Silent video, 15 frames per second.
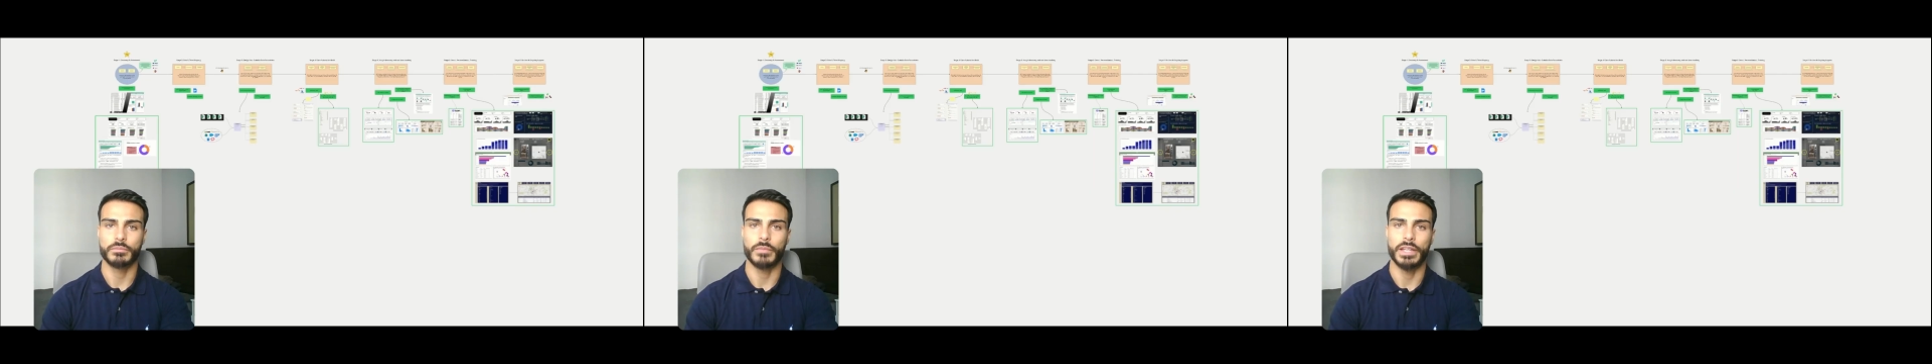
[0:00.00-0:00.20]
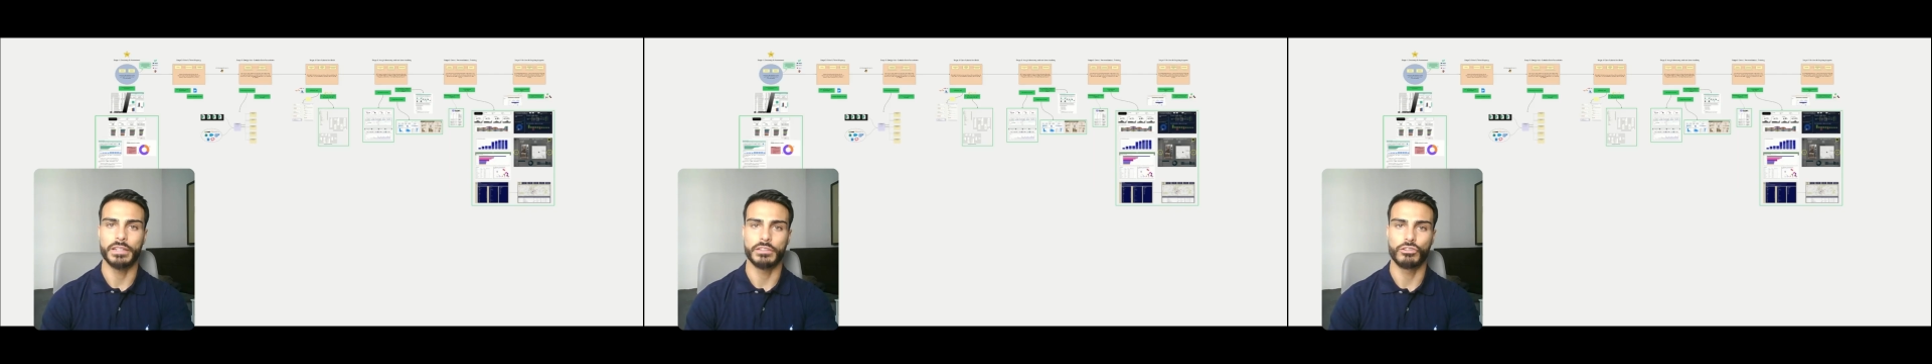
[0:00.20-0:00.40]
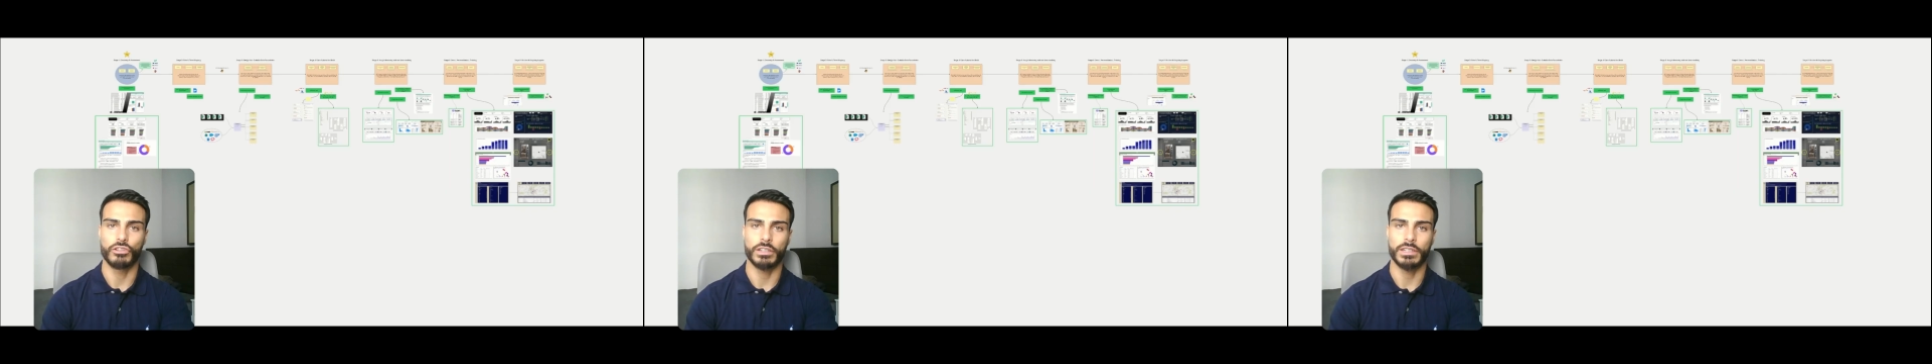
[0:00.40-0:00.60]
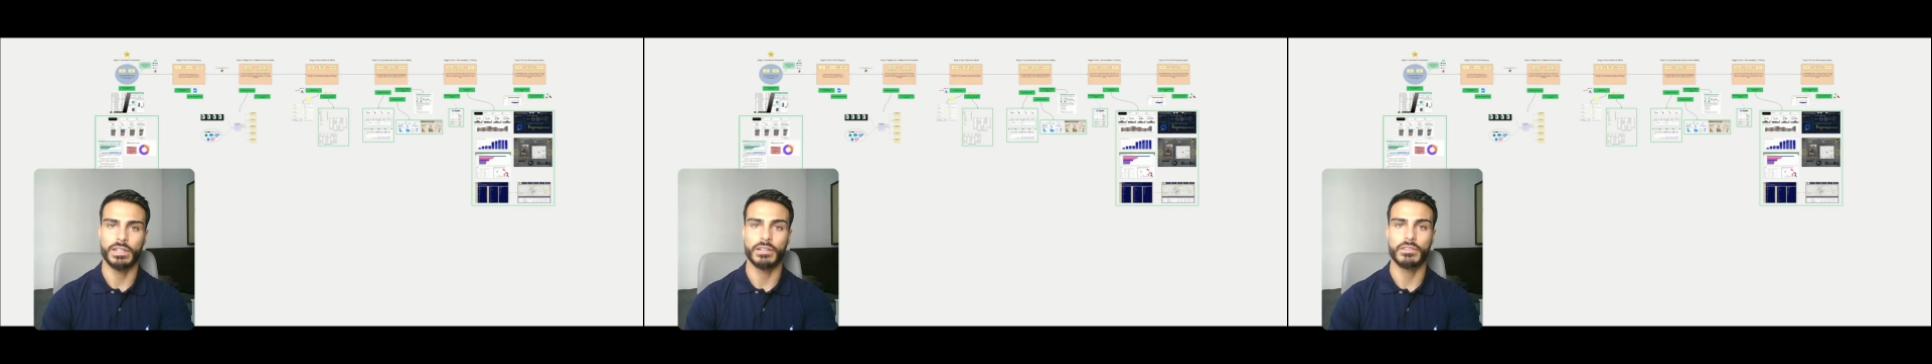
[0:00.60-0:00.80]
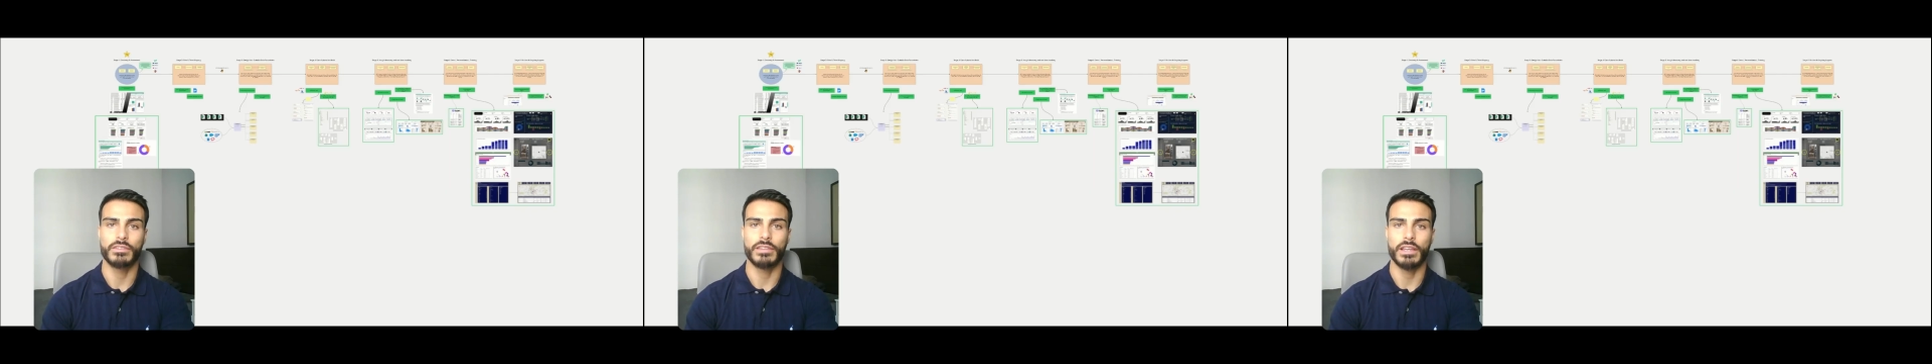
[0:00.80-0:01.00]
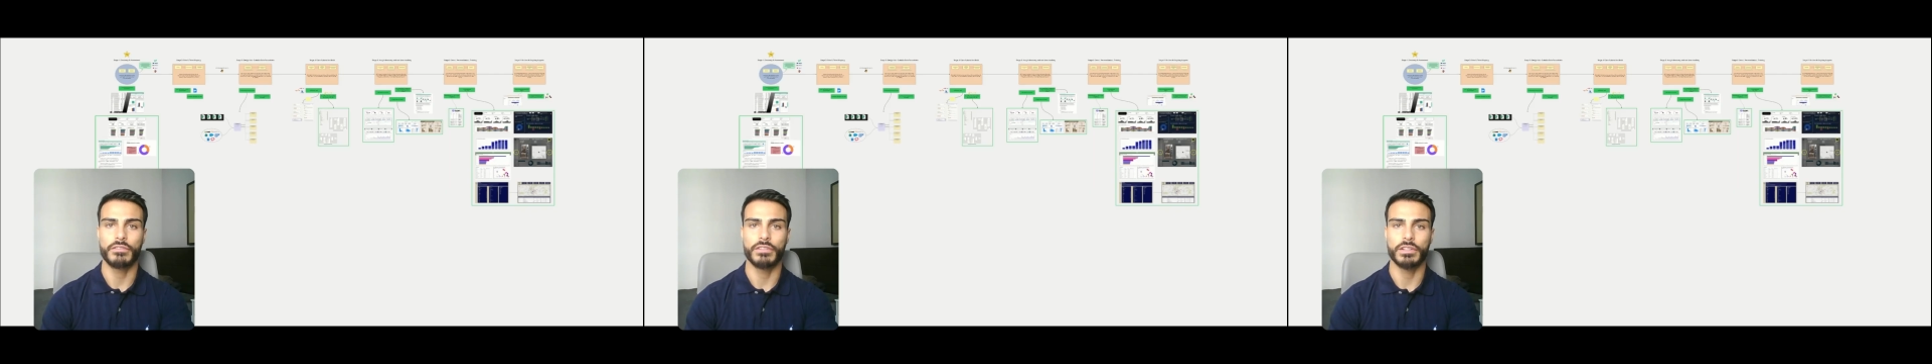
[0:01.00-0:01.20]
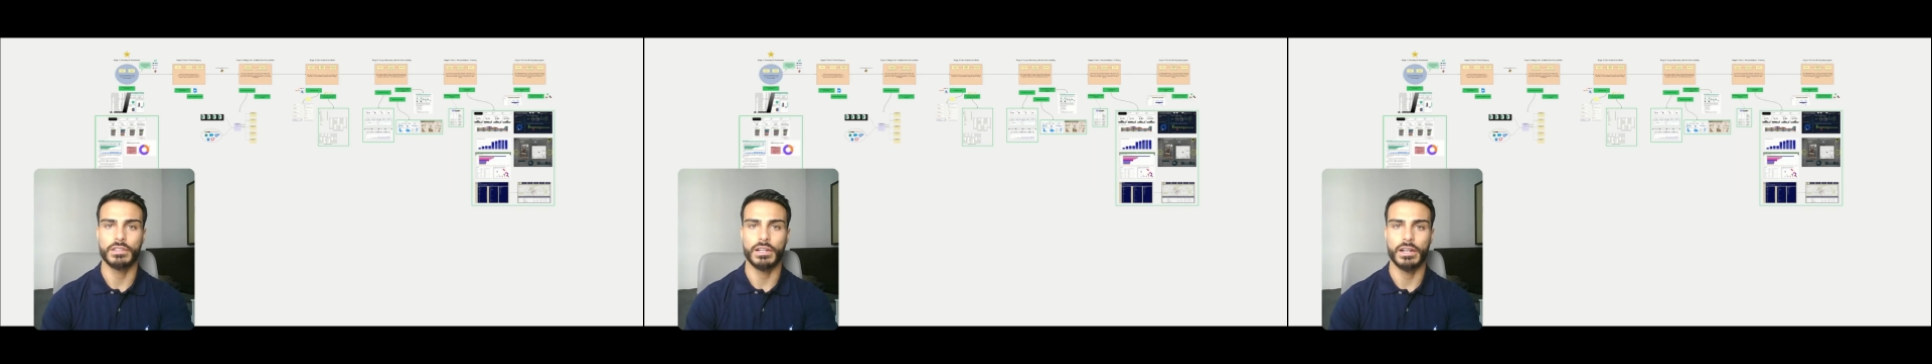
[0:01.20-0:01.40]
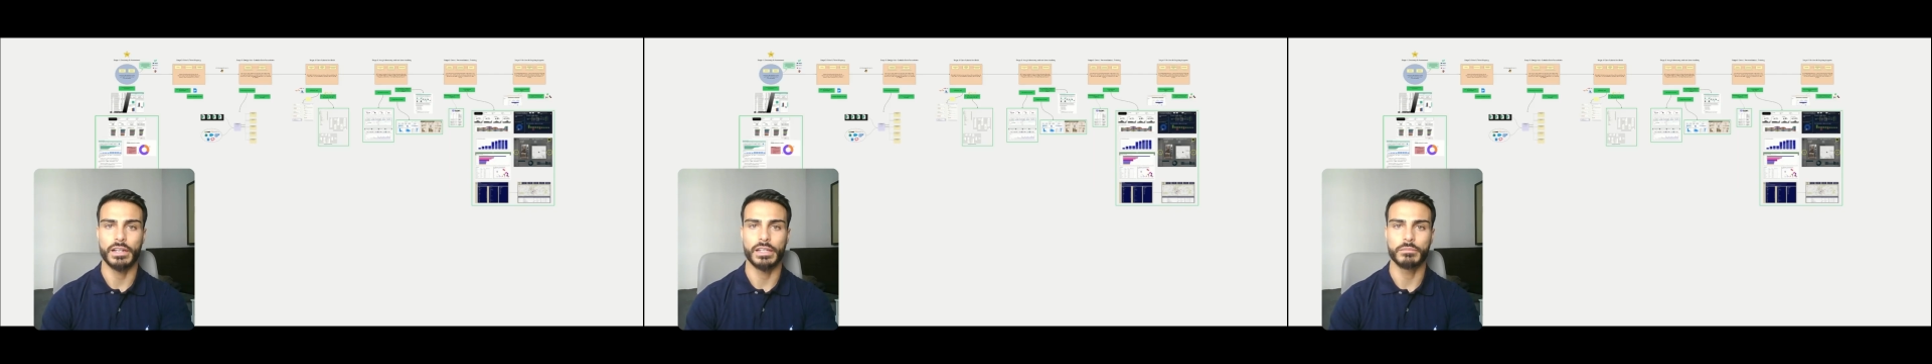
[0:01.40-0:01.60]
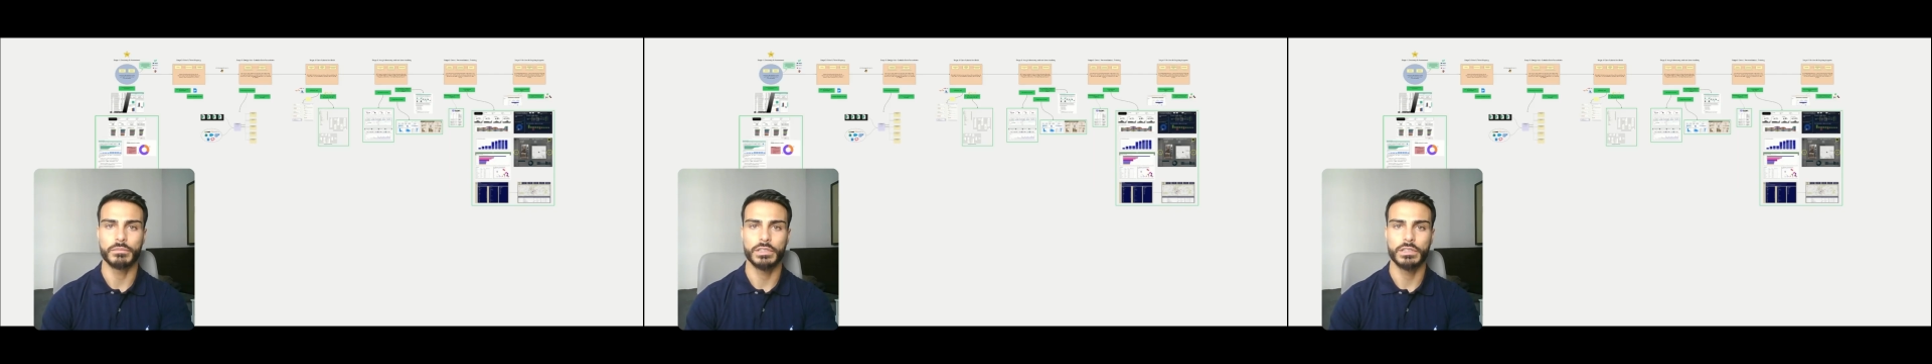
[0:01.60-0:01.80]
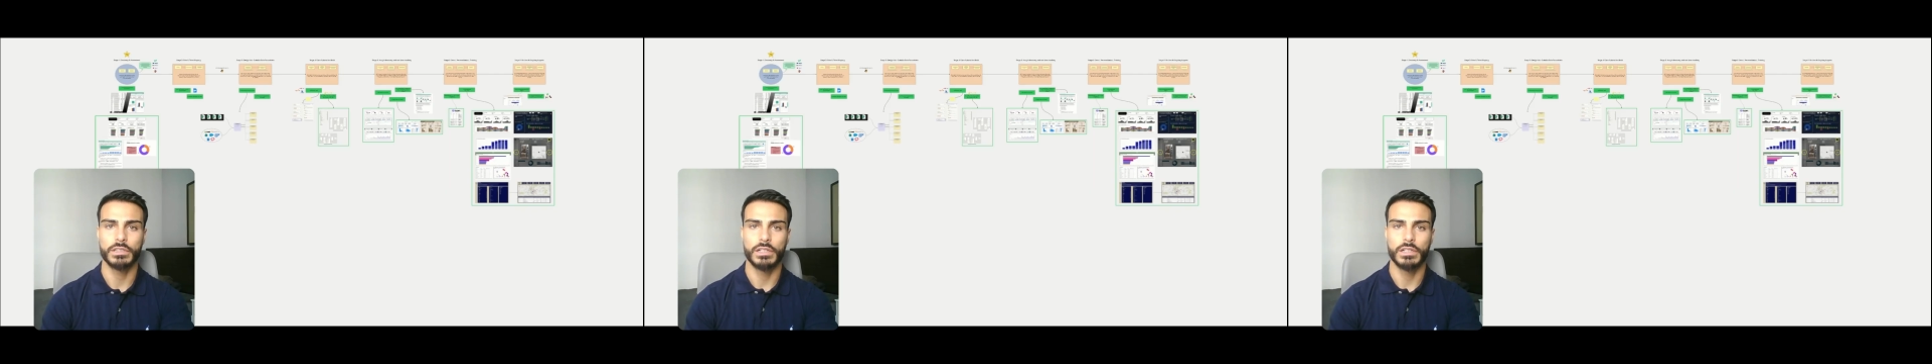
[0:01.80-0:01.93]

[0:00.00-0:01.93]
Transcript: and in general, saving time